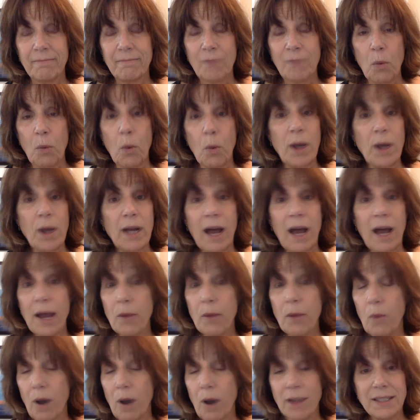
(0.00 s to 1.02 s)
what I
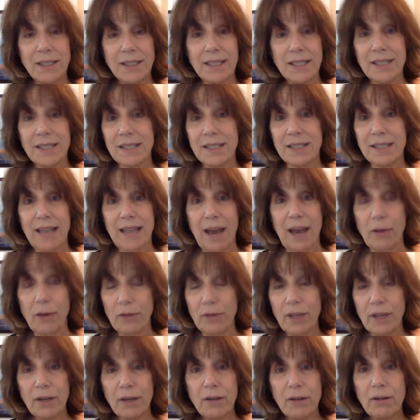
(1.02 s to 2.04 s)
want isn't out
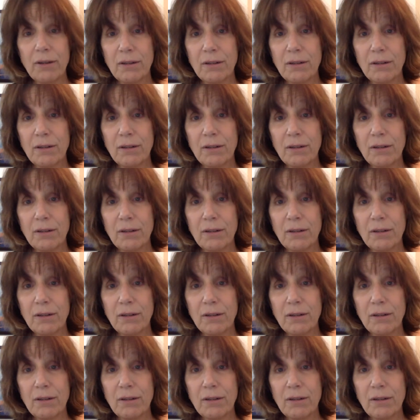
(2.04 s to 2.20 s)
there,